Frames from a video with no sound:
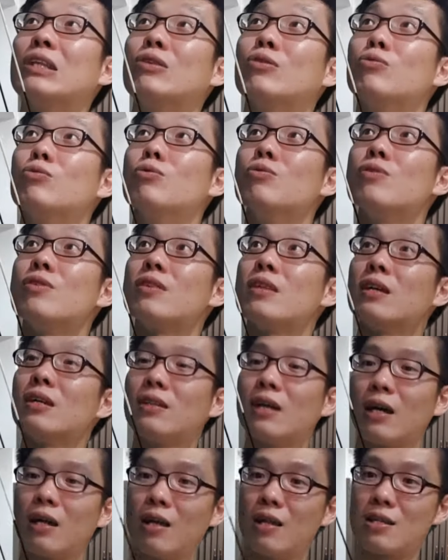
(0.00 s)
do think
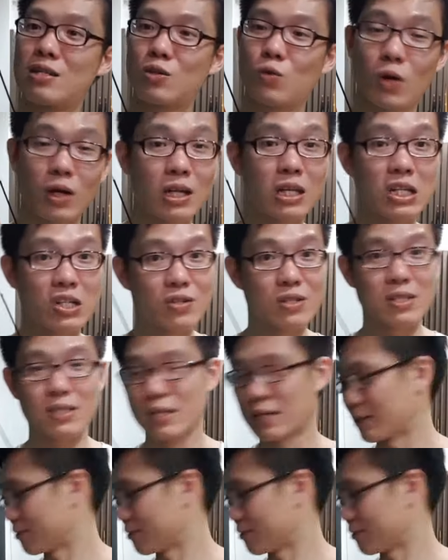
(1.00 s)
that it is quite interesting.